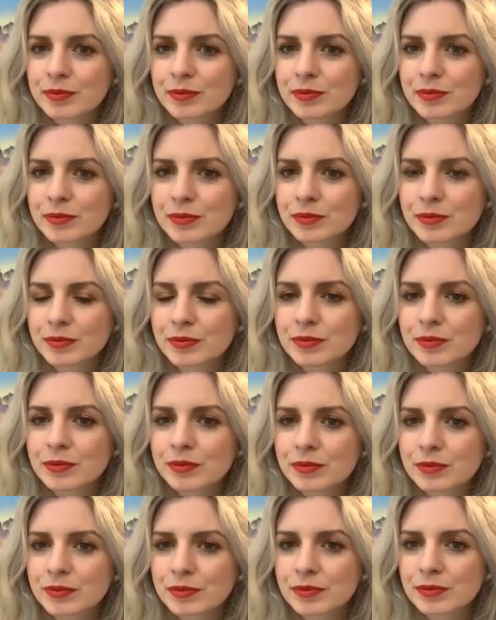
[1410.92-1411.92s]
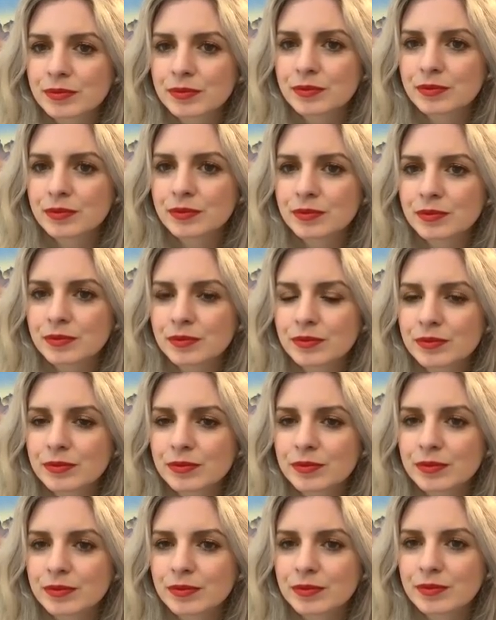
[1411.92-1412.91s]

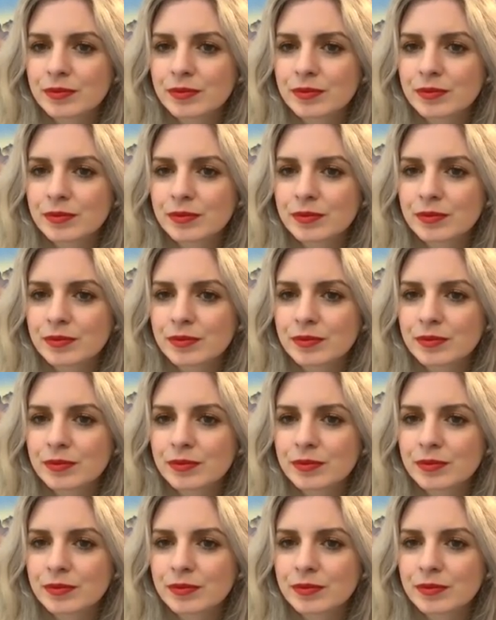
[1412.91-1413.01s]
This person isn't speaking.